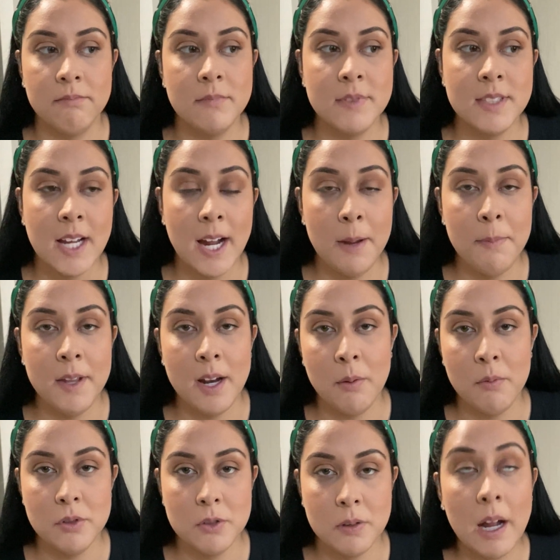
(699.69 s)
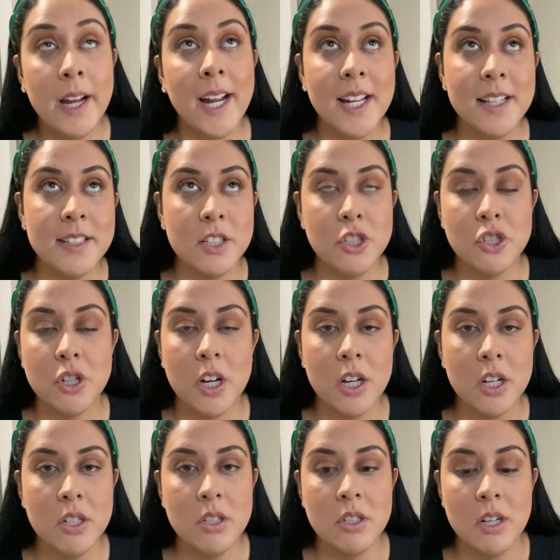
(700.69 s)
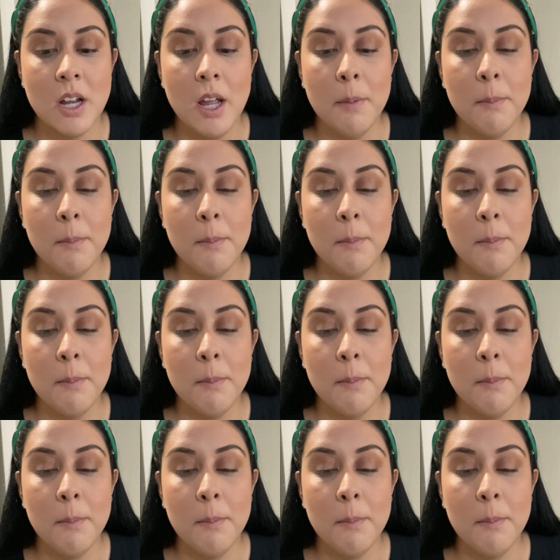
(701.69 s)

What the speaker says: time than I got discharged